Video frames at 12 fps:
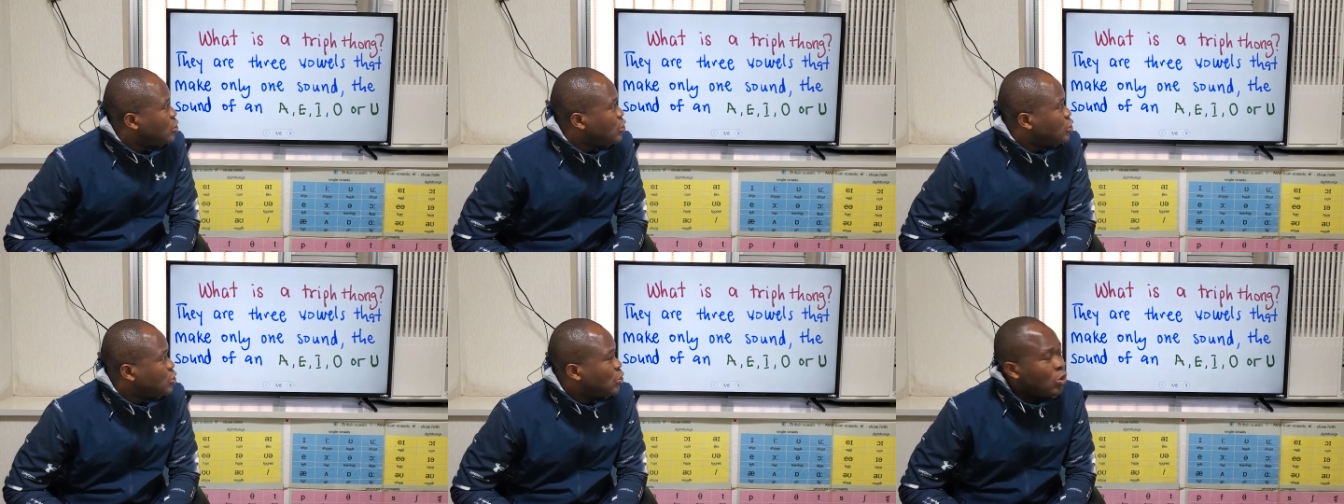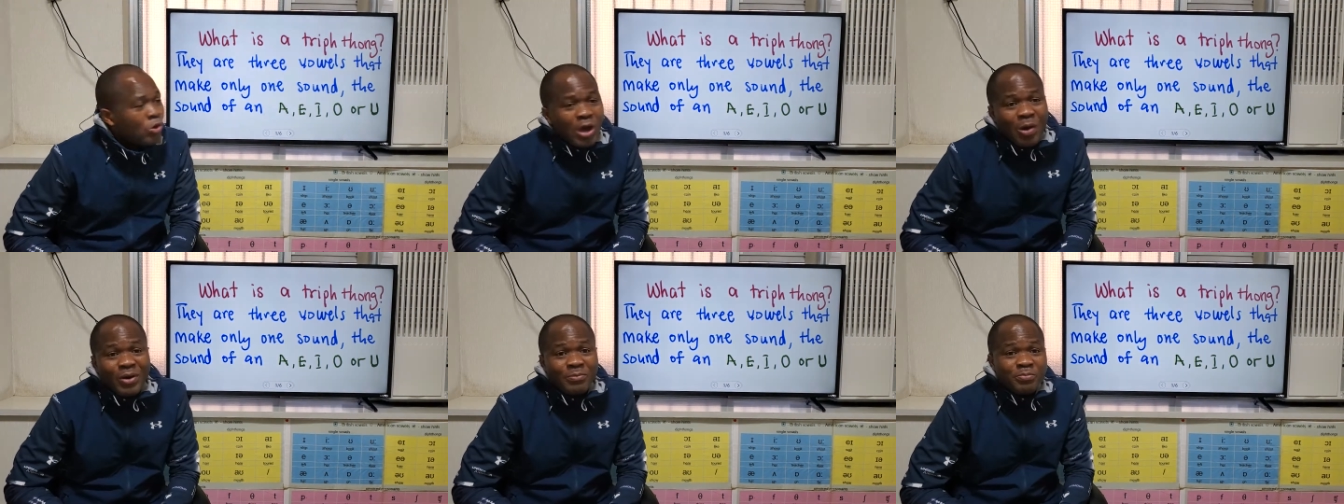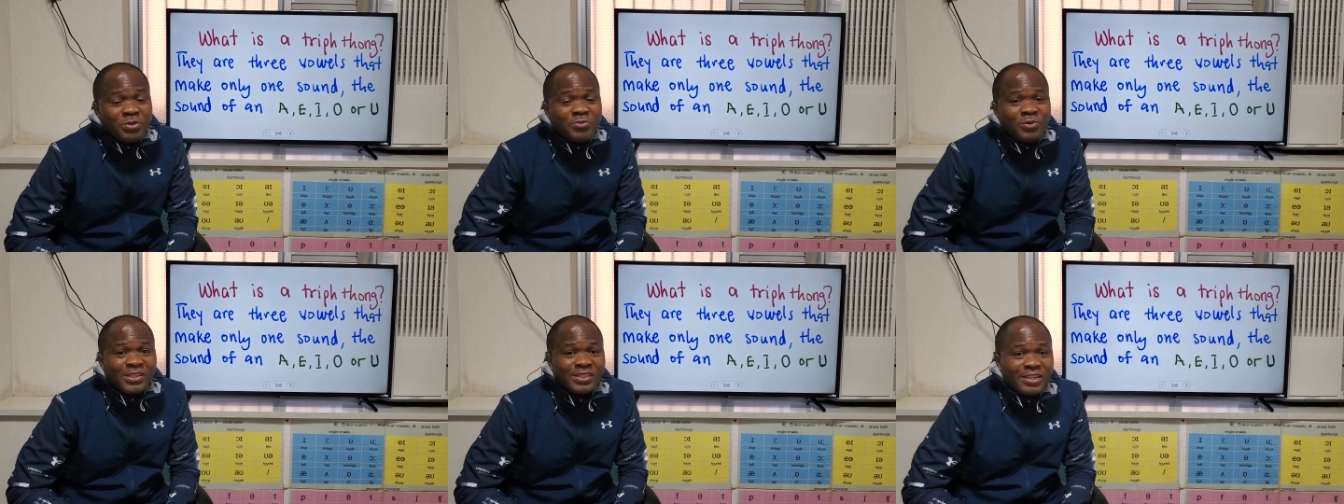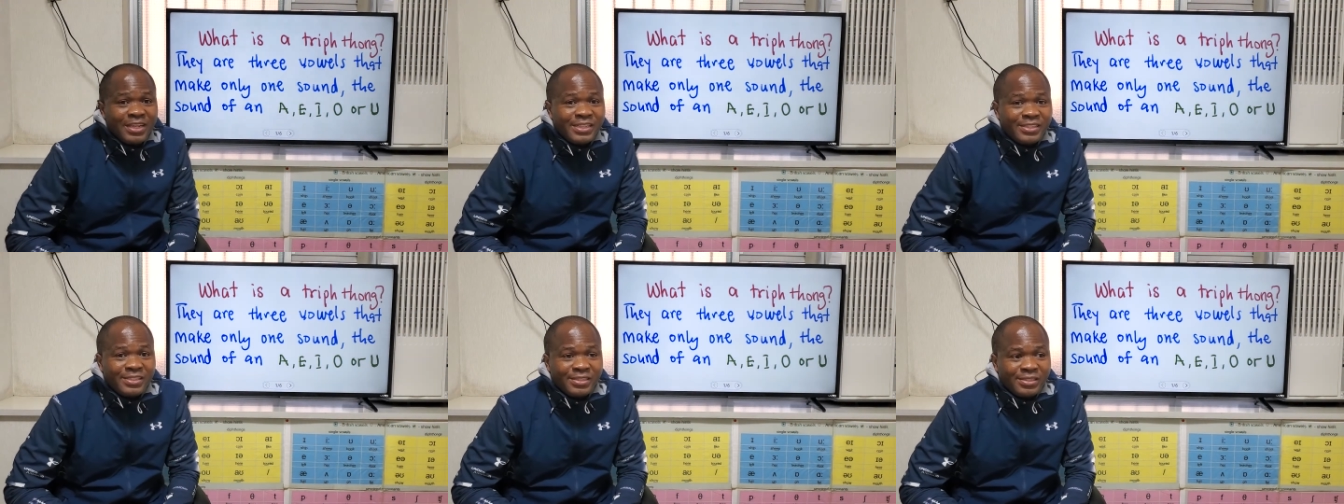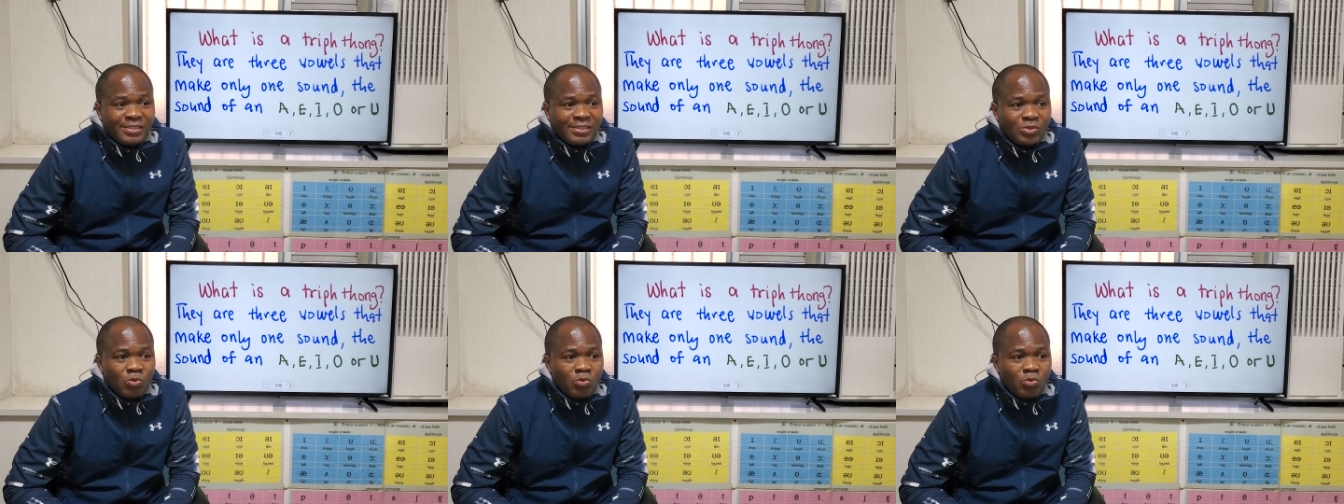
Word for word: So our previous lesson,